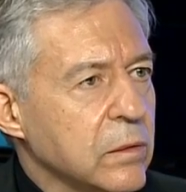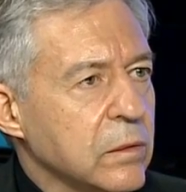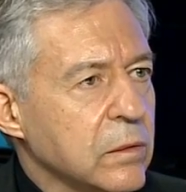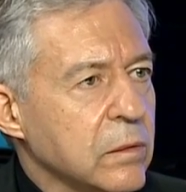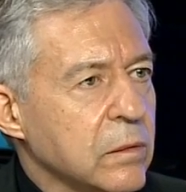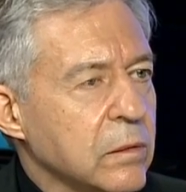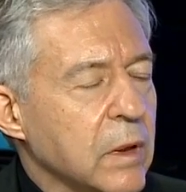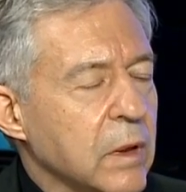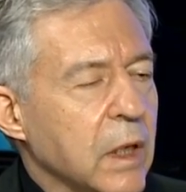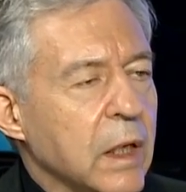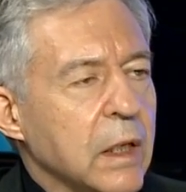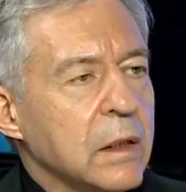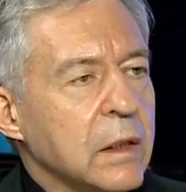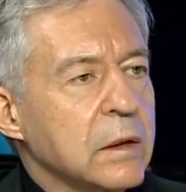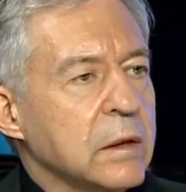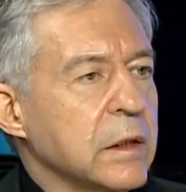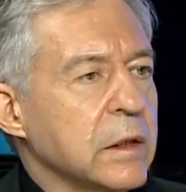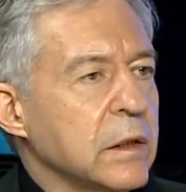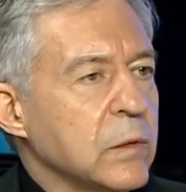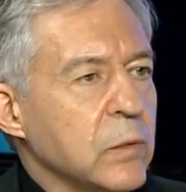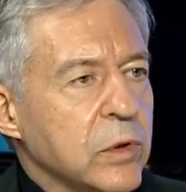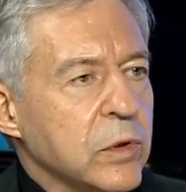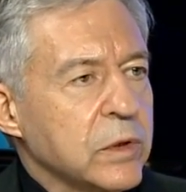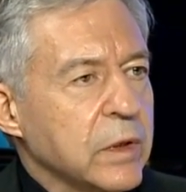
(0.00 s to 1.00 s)
who
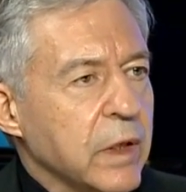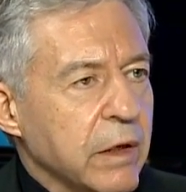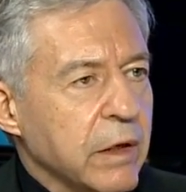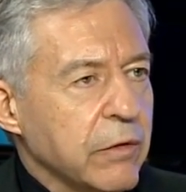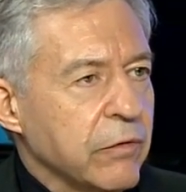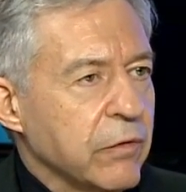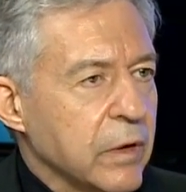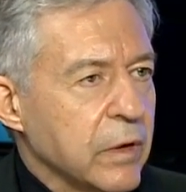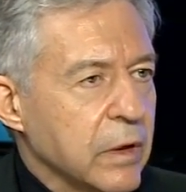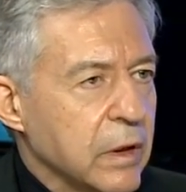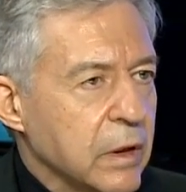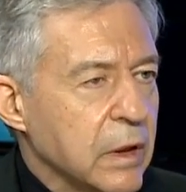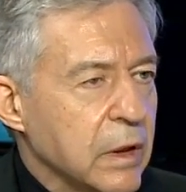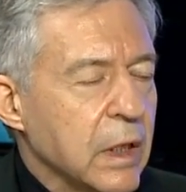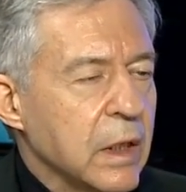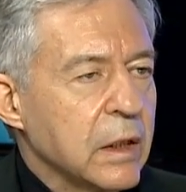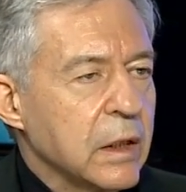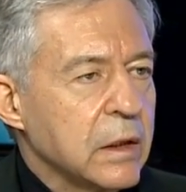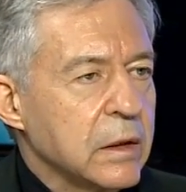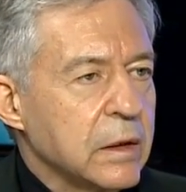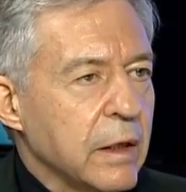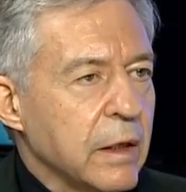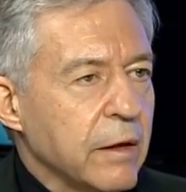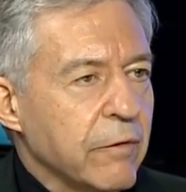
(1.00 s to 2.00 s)
did whatever
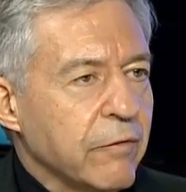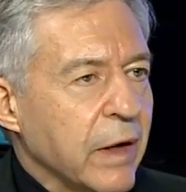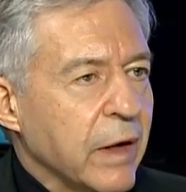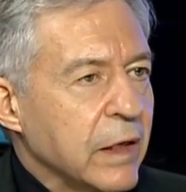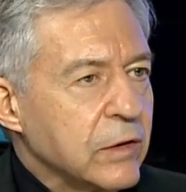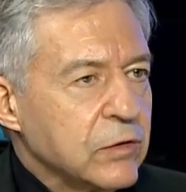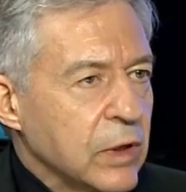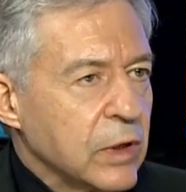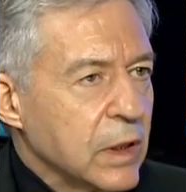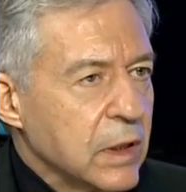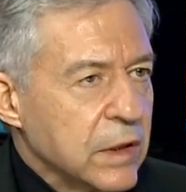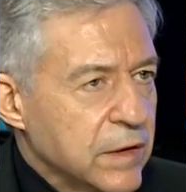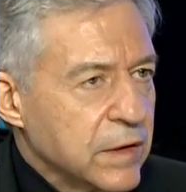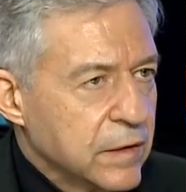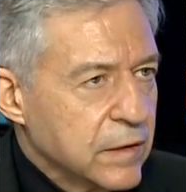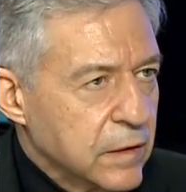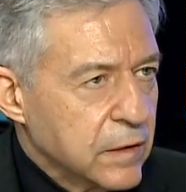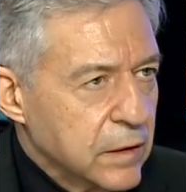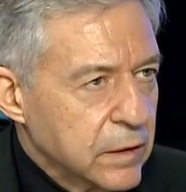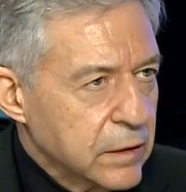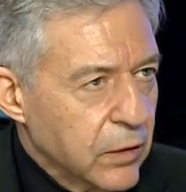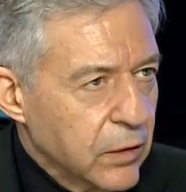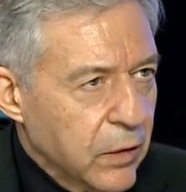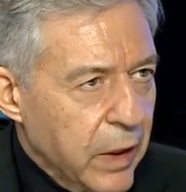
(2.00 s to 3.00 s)
the
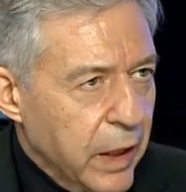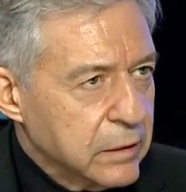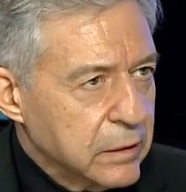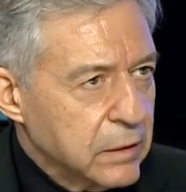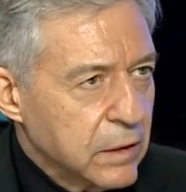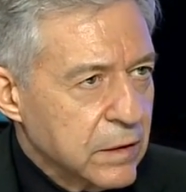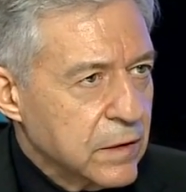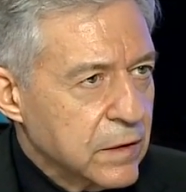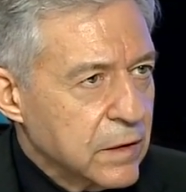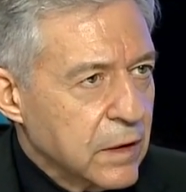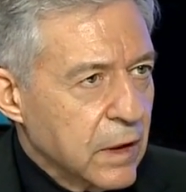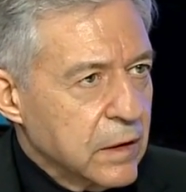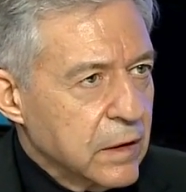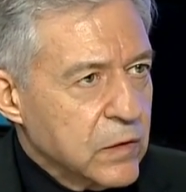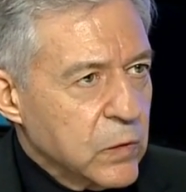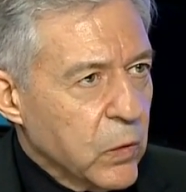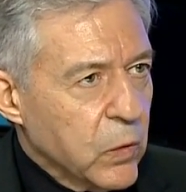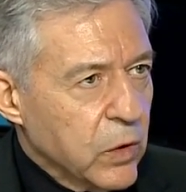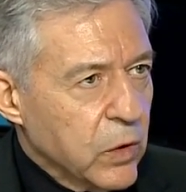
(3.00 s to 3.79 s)
evangelists in the United States